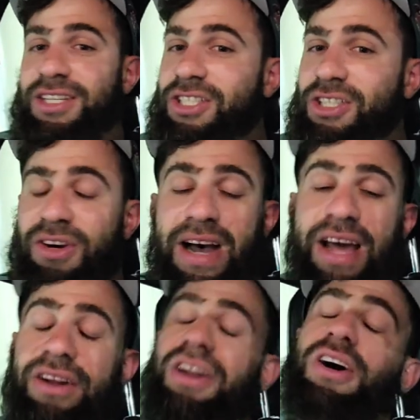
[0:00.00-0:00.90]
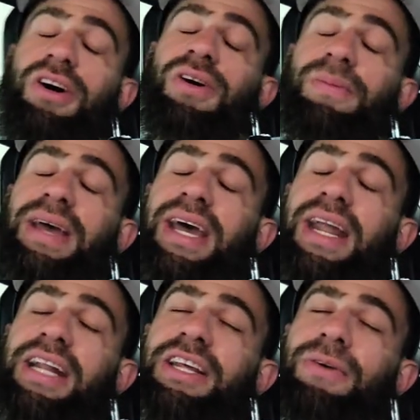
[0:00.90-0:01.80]
So I don't know, man.
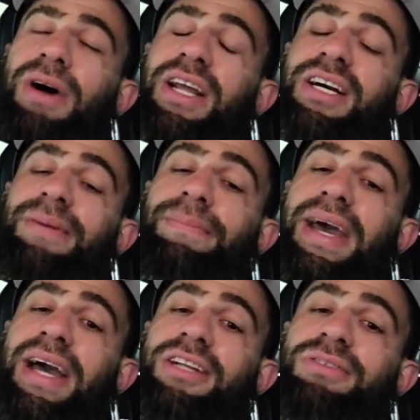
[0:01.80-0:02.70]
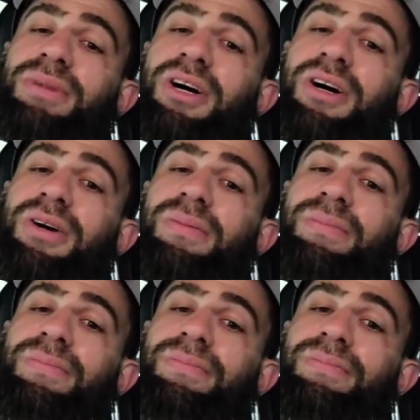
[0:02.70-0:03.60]
I didn't want to come back tomorrow.
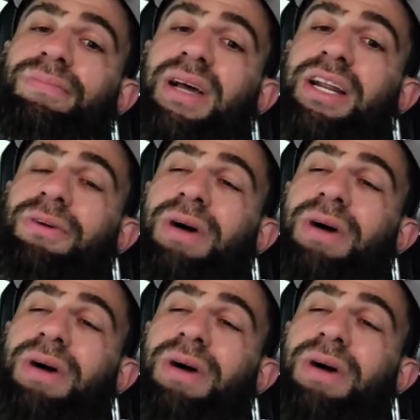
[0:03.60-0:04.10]
But